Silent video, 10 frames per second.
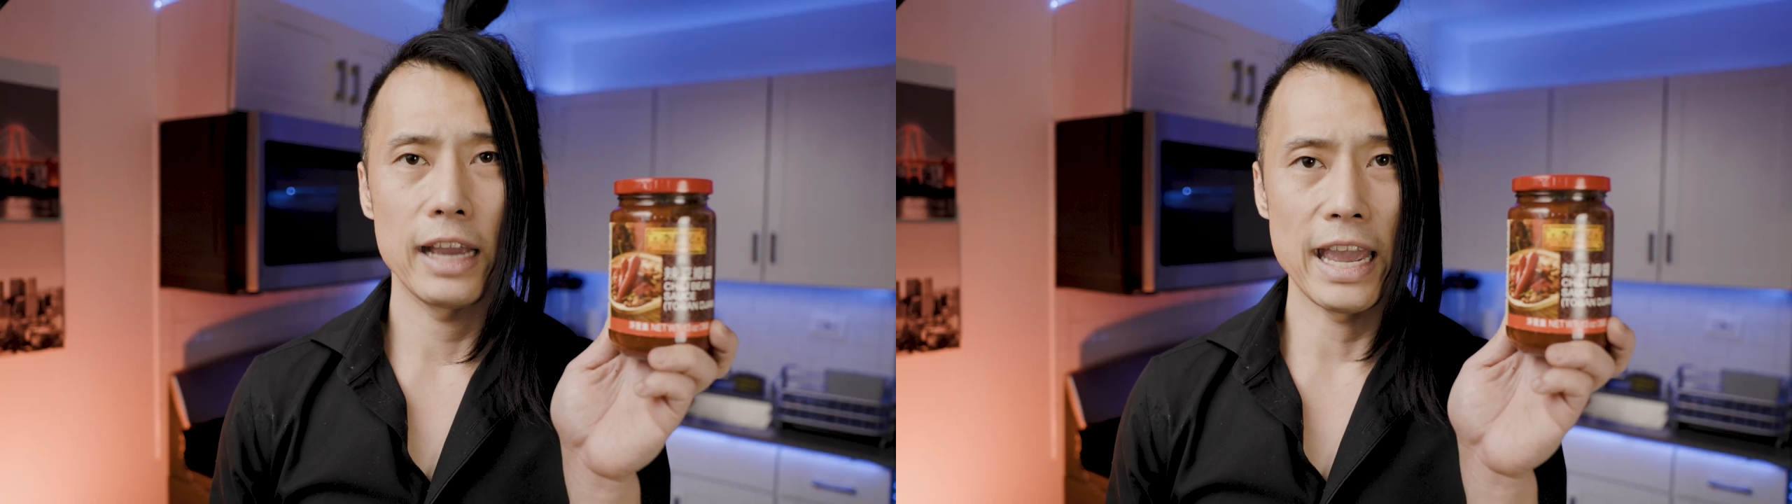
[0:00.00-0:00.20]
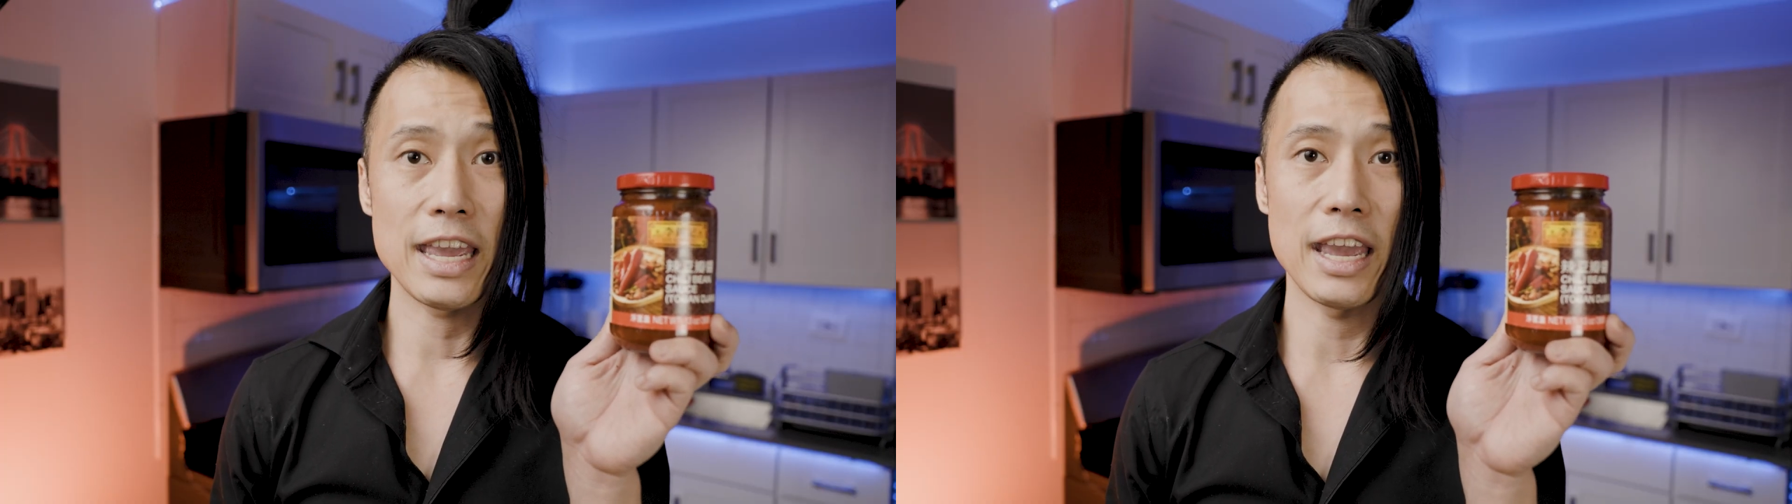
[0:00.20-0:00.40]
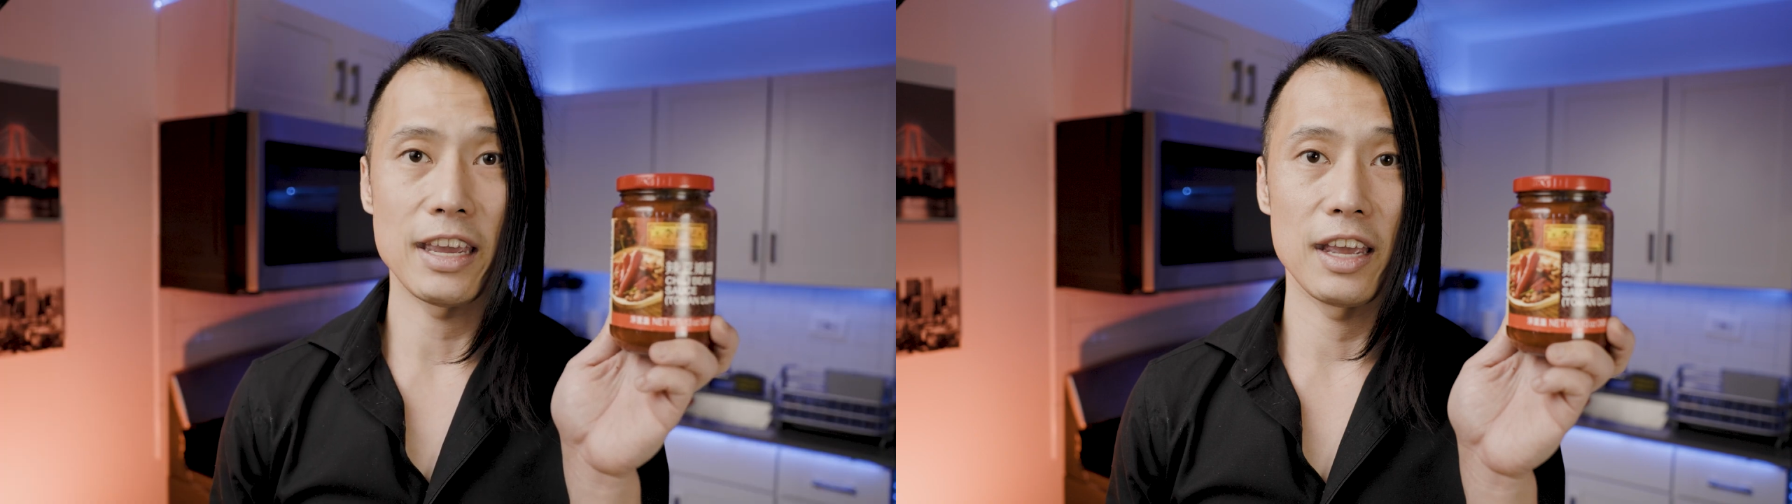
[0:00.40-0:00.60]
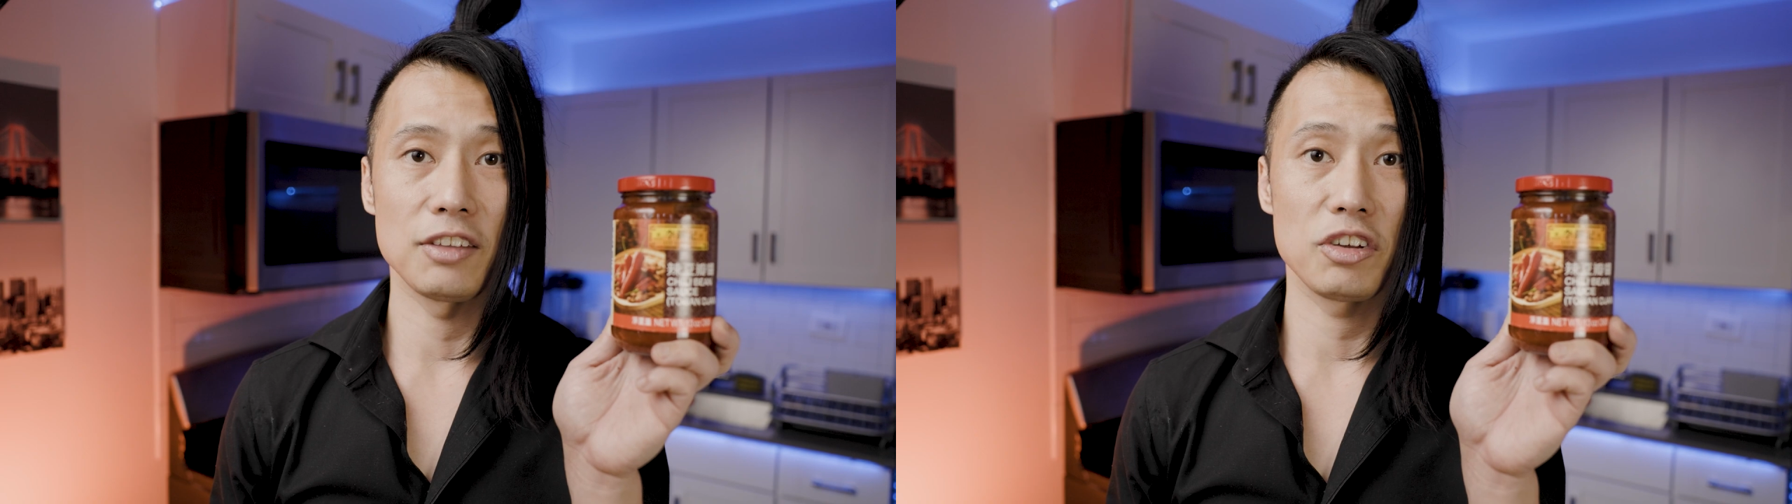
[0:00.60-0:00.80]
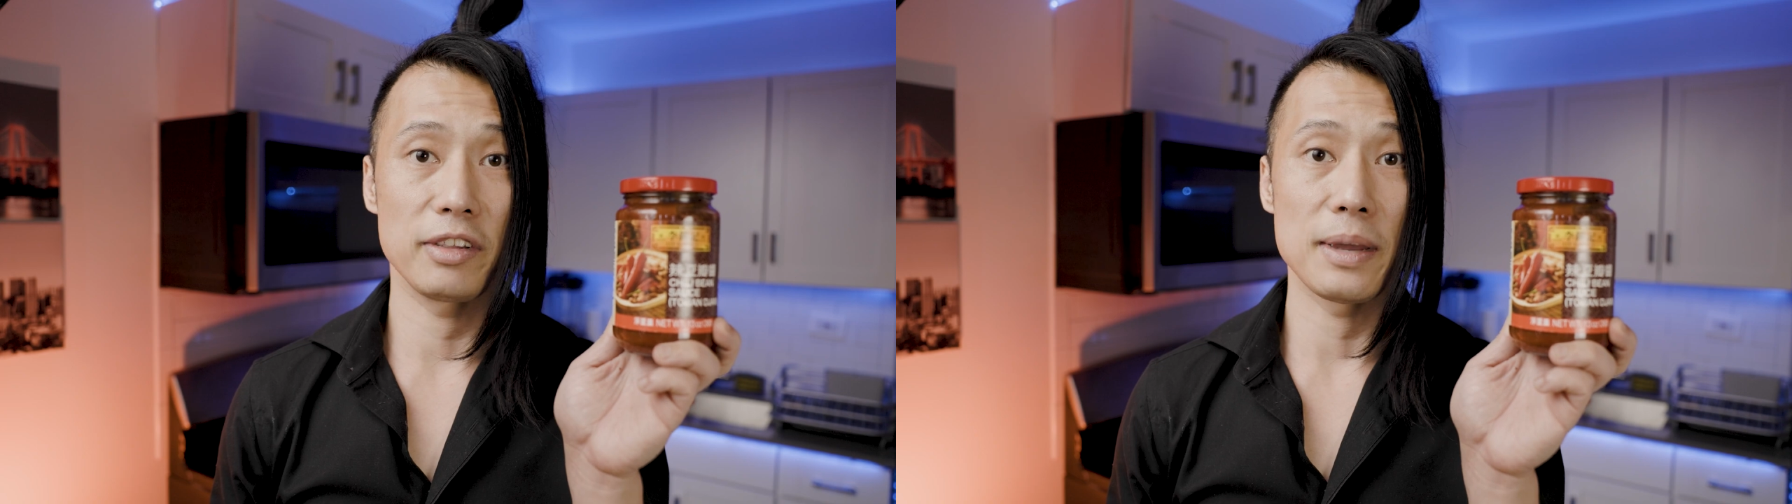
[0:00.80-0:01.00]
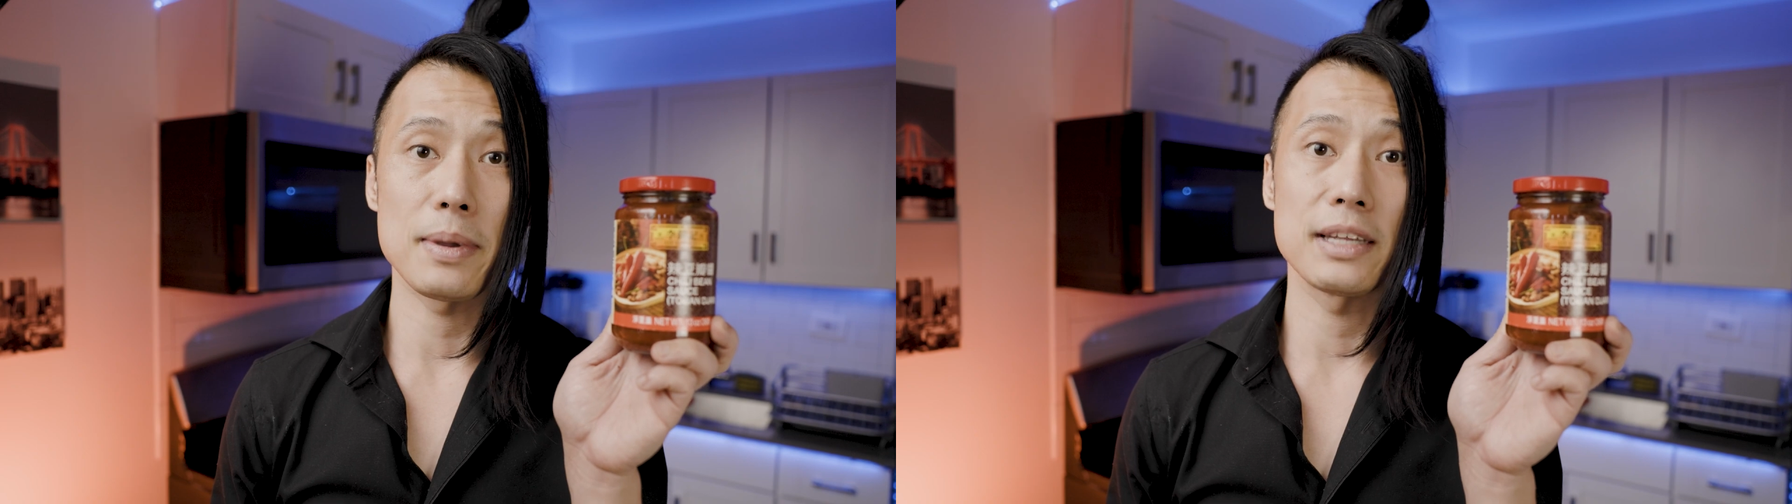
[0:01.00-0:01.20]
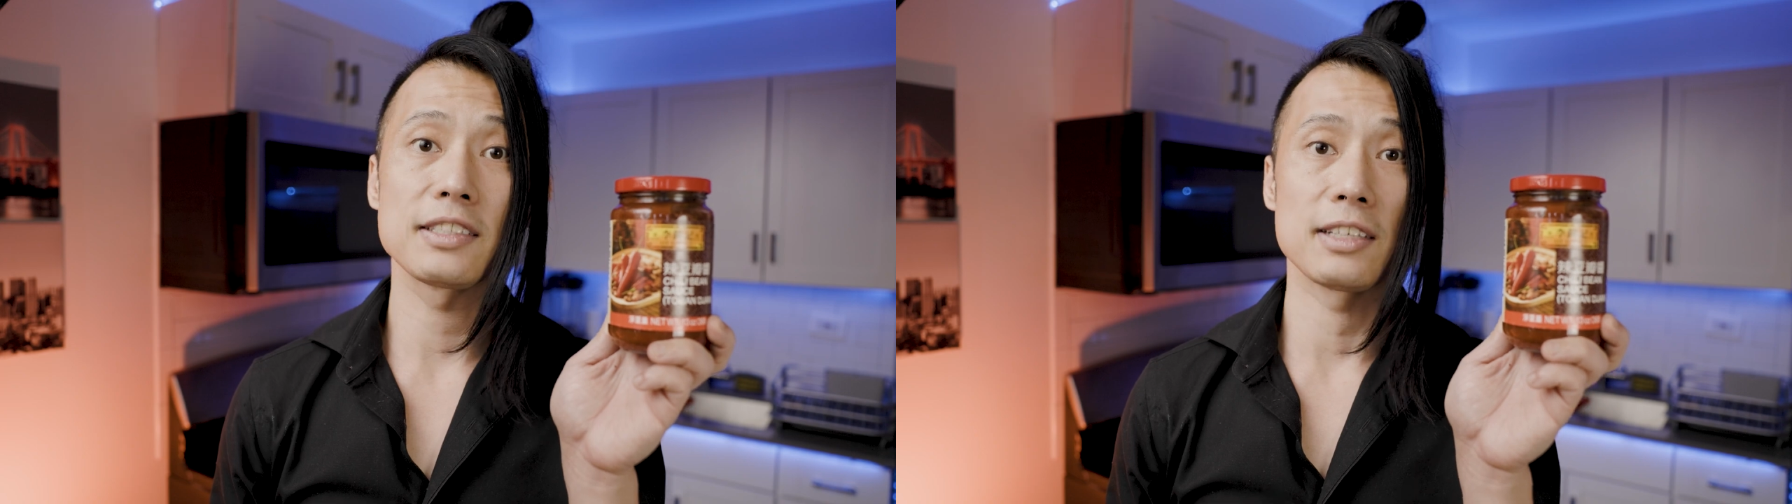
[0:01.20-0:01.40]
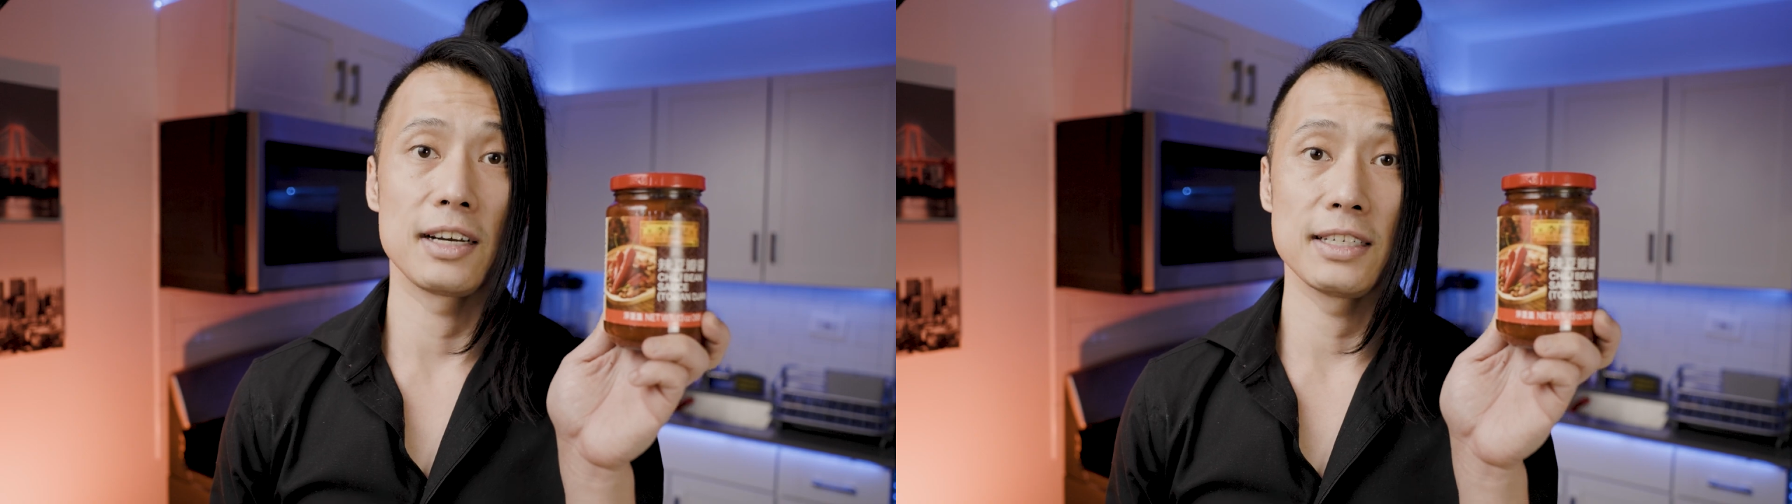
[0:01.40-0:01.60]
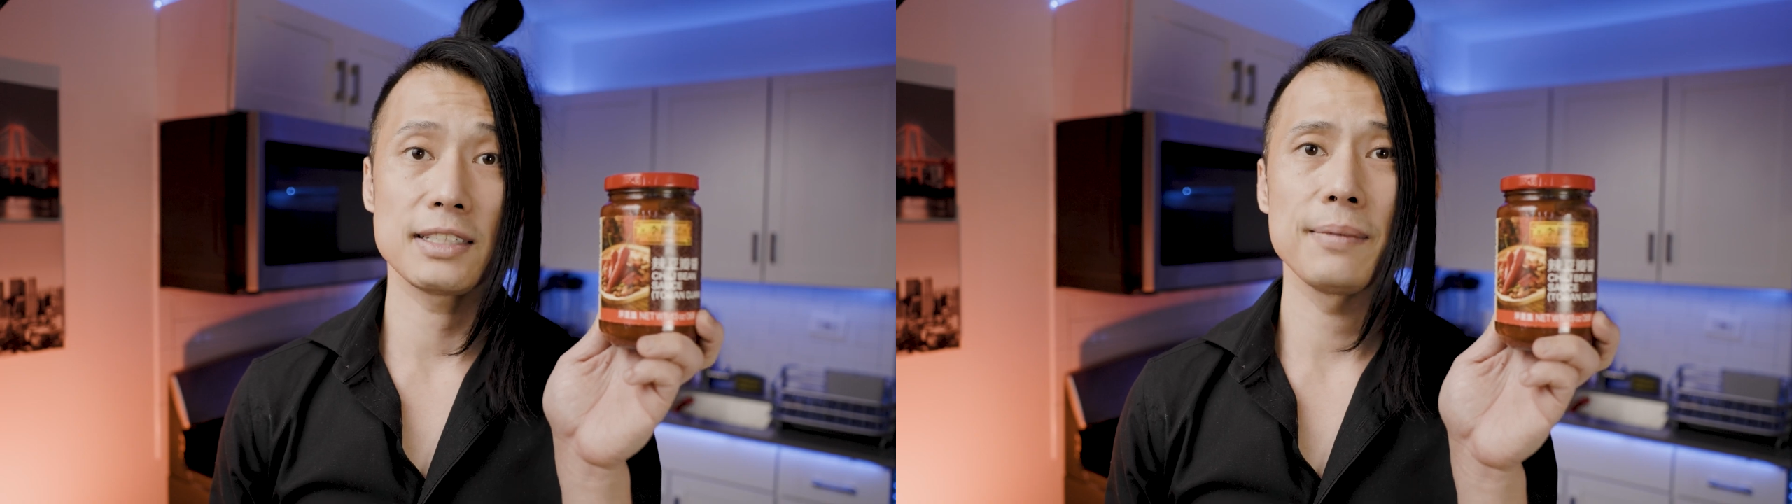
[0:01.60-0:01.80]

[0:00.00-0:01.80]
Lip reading: aka chili bean sauce,